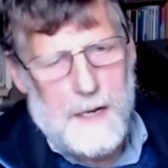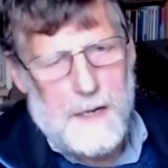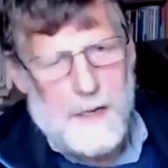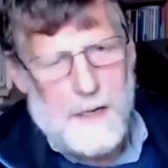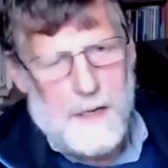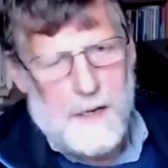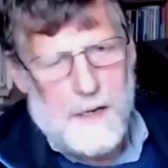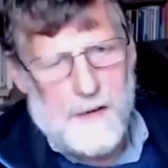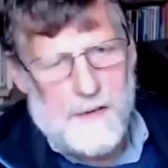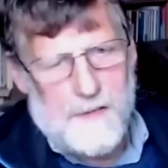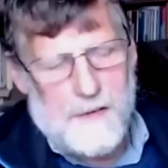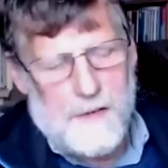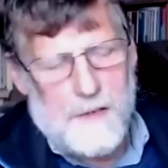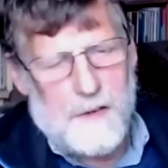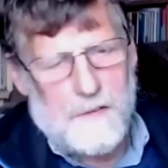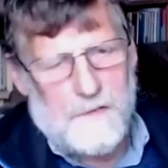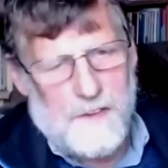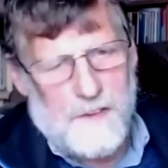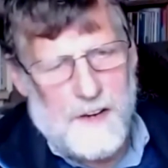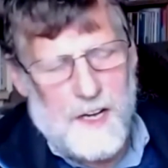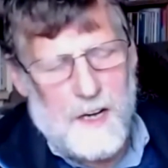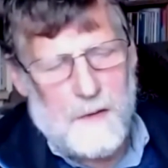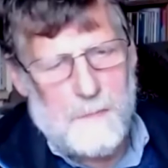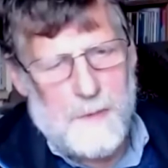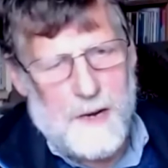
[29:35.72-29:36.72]
is to
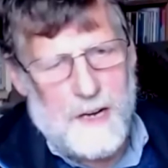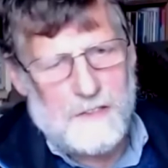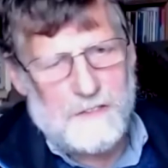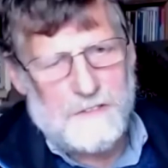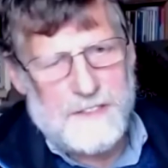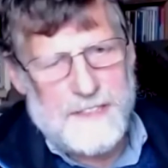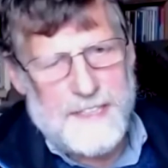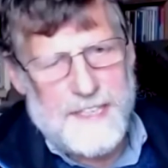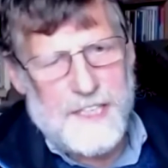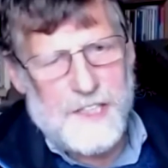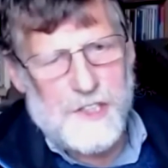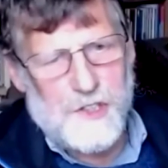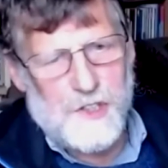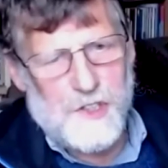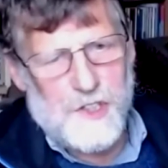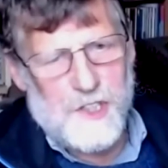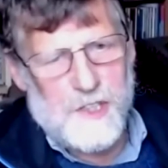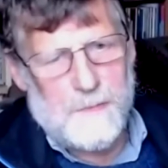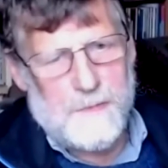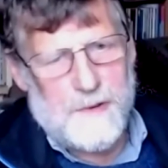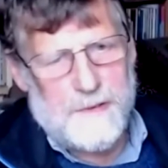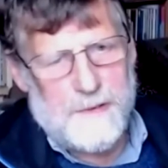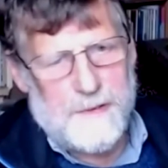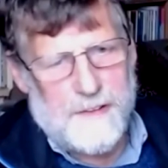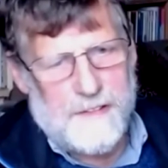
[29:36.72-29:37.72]
develop our
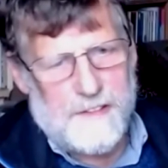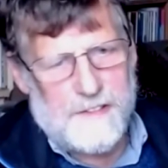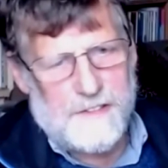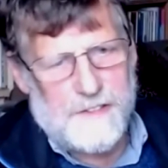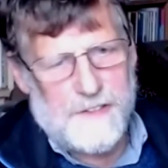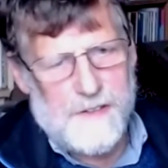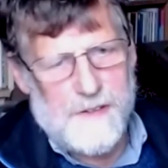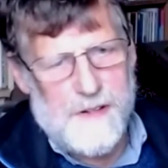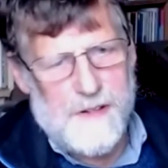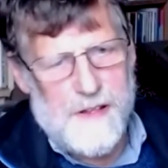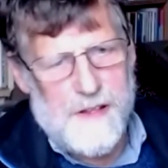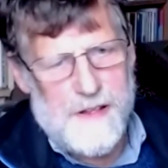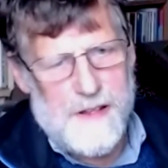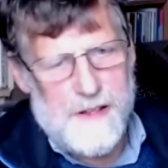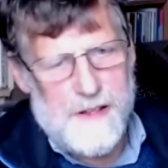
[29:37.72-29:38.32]
relationships with truth.